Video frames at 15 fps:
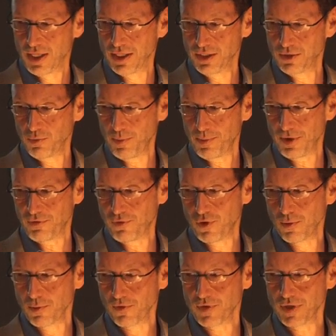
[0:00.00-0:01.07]
This will be a
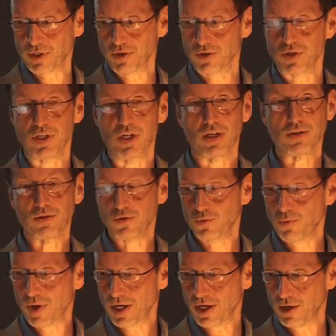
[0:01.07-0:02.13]
form of research not
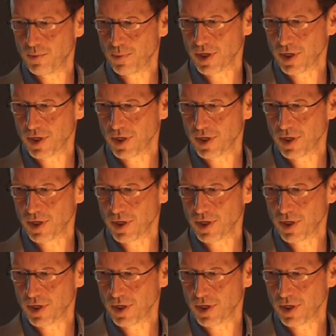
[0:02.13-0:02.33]
swayed